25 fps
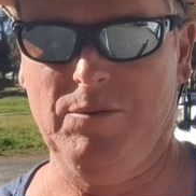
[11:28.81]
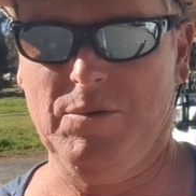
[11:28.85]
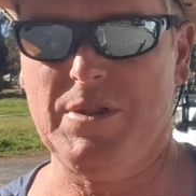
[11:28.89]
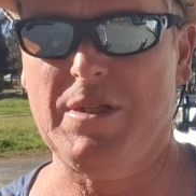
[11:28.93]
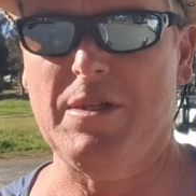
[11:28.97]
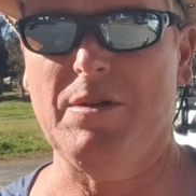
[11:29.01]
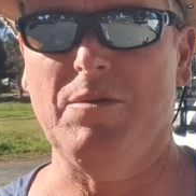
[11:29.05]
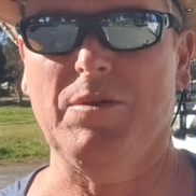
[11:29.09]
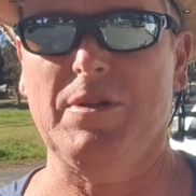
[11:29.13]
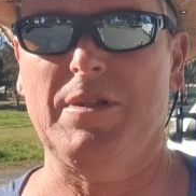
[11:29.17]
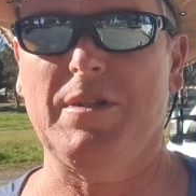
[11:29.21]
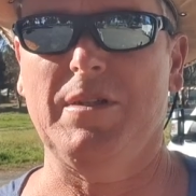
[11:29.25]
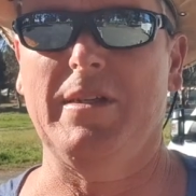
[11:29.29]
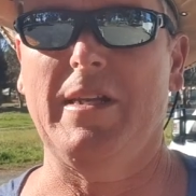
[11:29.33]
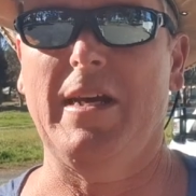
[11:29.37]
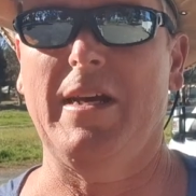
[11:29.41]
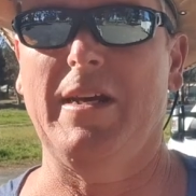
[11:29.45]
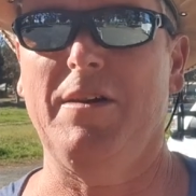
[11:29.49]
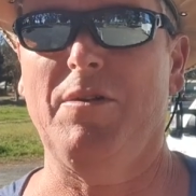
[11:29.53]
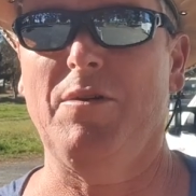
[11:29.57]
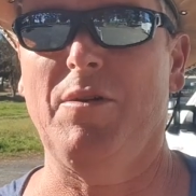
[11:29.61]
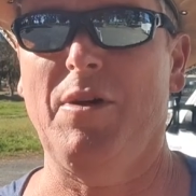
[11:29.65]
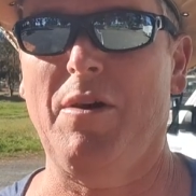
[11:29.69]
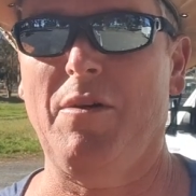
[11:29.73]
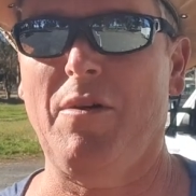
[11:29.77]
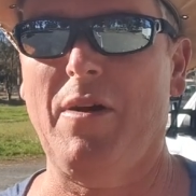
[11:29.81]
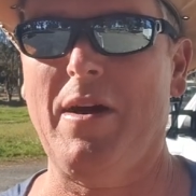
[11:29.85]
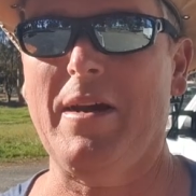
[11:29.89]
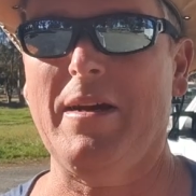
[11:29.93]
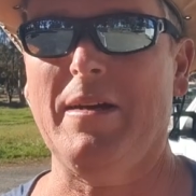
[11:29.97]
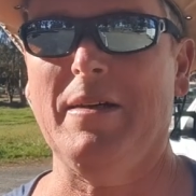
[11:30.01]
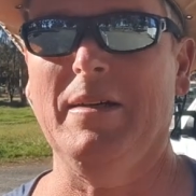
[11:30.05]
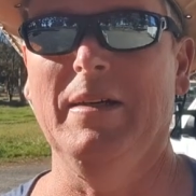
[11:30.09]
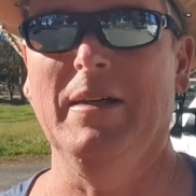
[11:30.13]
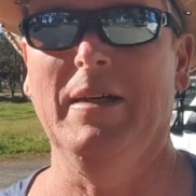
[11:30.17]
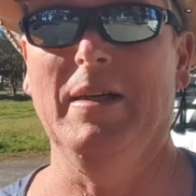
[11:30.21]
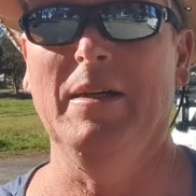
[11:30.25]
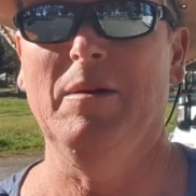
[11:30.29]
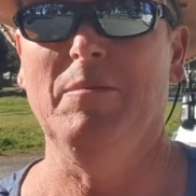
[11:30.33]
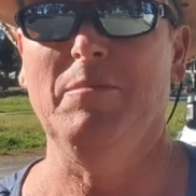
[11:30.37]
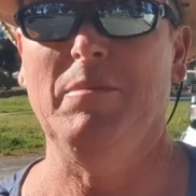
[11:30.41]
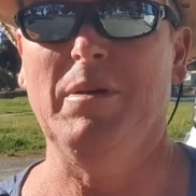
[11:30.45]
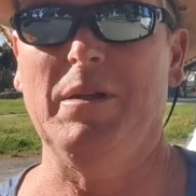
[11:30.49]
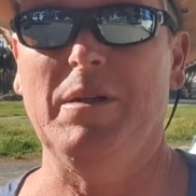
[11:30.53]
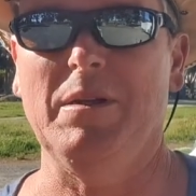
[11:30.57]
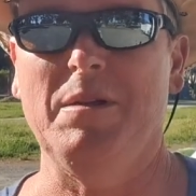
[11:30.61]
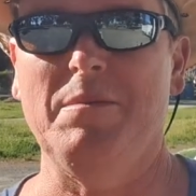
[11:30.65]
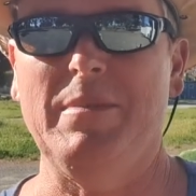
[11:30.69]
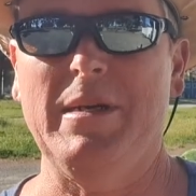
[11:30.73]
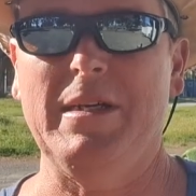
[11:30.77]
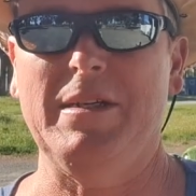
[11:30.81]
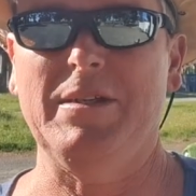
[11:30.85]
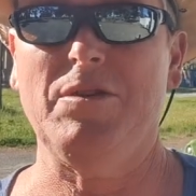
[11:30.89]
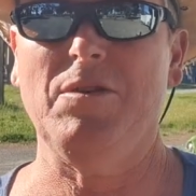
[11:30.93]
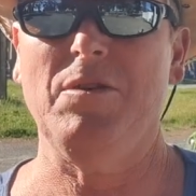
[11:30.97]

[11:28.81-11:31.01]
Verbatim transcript: We'll see what's in that area, eh? But in the